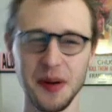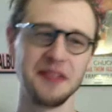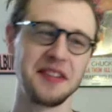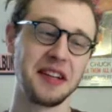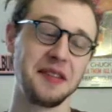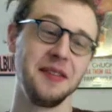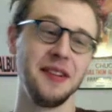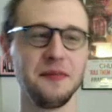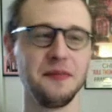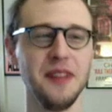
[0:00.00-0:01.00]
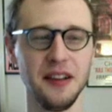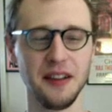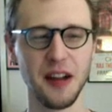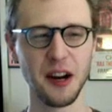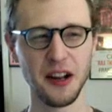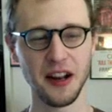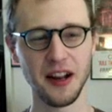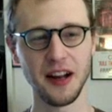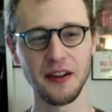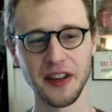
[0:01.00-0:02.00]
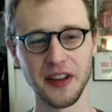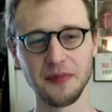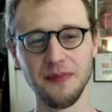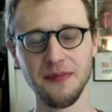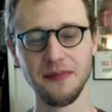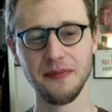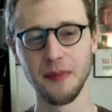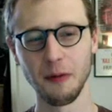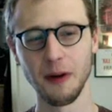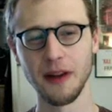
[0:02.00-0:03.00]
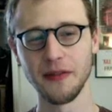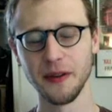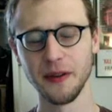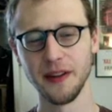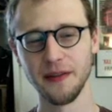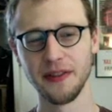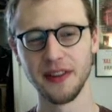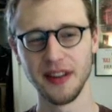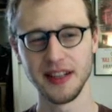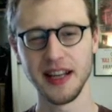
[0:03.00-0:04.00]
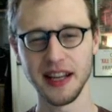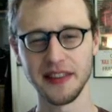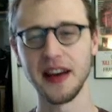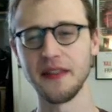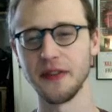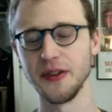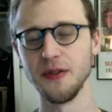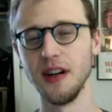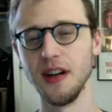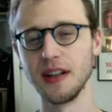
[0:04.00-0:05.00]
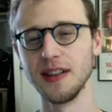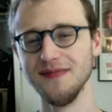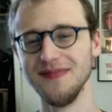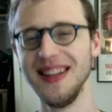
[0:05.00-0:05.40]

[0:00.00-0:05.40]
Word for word: but I was like, you know, I, I don't think my wife could have taken that for too long.